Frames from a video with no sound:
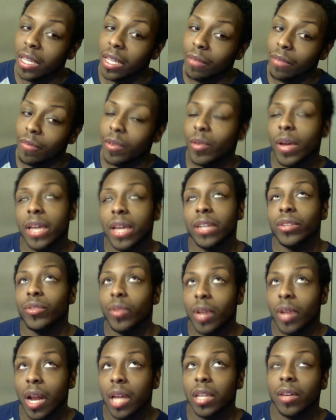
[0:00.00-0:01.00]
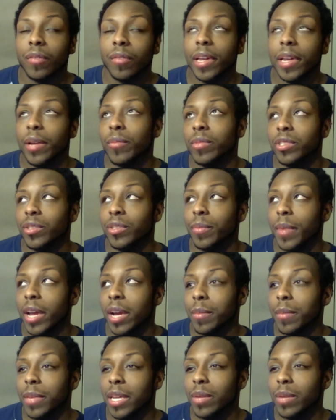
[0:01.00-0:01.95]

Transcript: If you had to do it all over again, would you marry me?